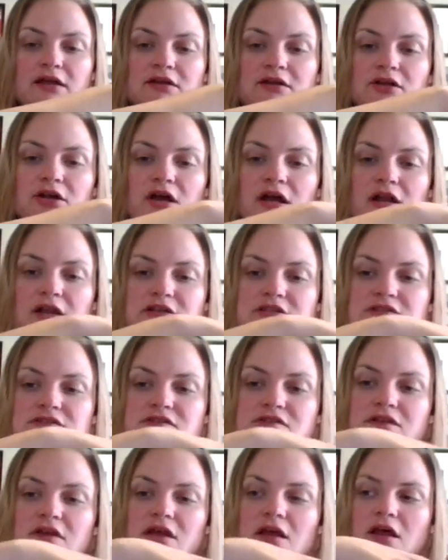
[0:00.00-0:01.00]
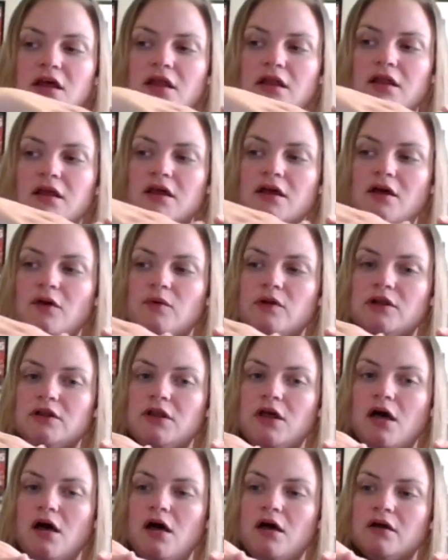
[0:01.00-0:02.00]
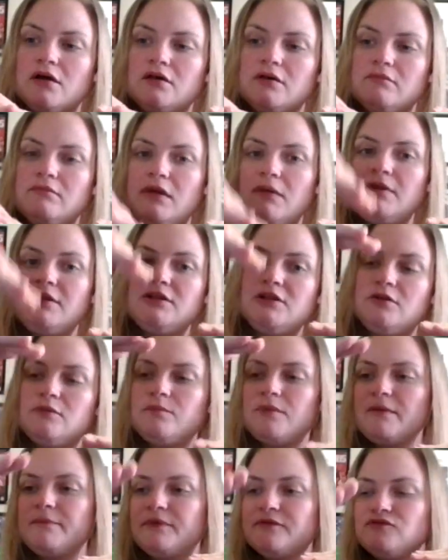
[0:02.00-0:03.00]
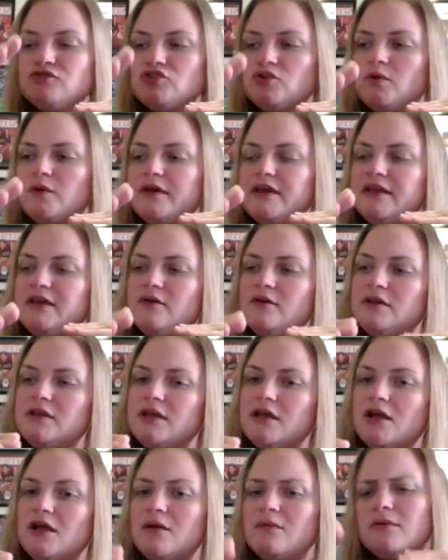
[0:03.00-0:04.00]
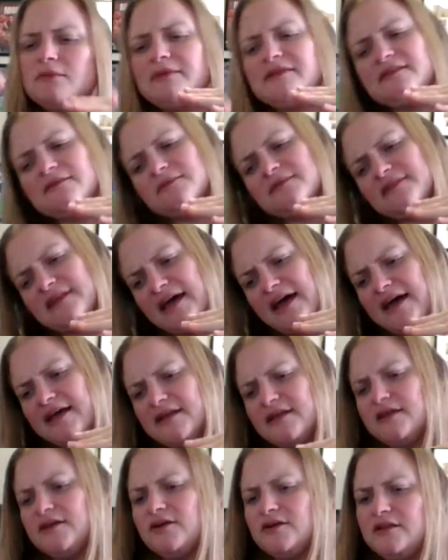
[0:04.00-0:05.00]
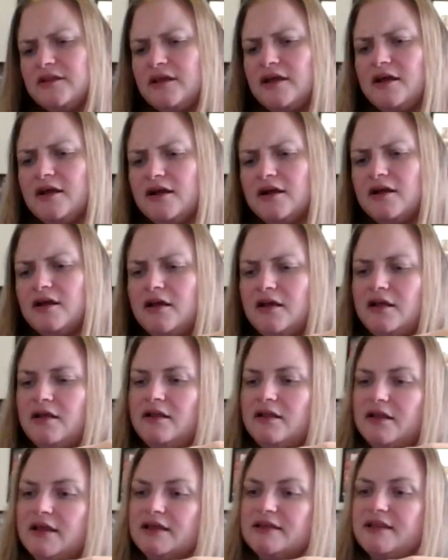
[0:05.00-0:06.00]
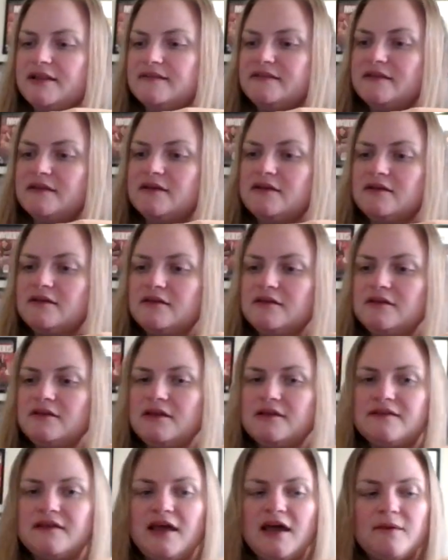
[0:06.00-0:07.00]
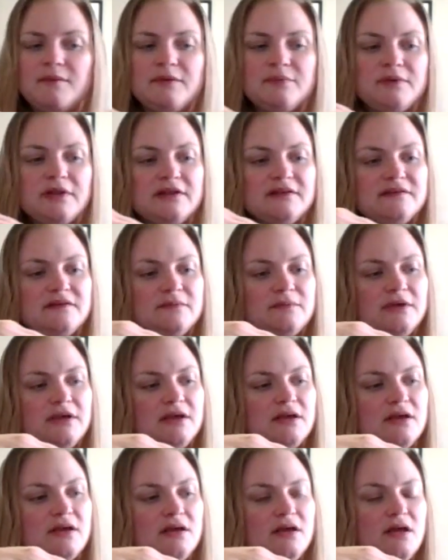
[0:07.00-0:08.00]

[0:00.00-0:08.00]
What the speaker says: And you're kind of just like going along, maybe a little bump of joy here and there, maybe some sad here and there. Like that's a happy place to be.